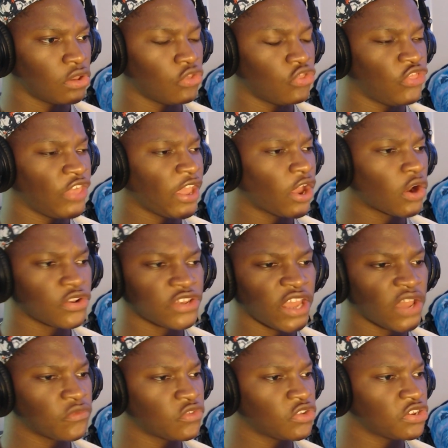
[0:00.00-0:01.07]
They are
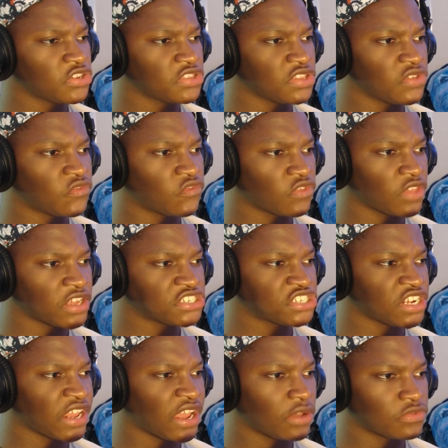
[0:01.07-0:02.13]
definitely
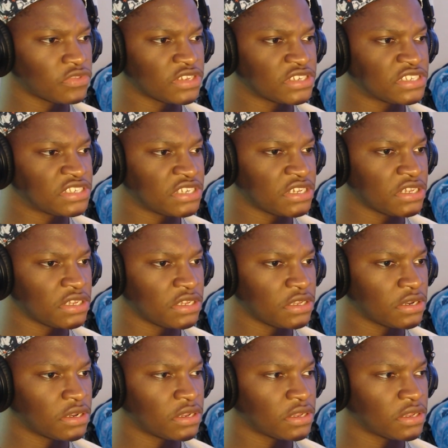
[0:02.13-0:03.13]
fleshing out this scene.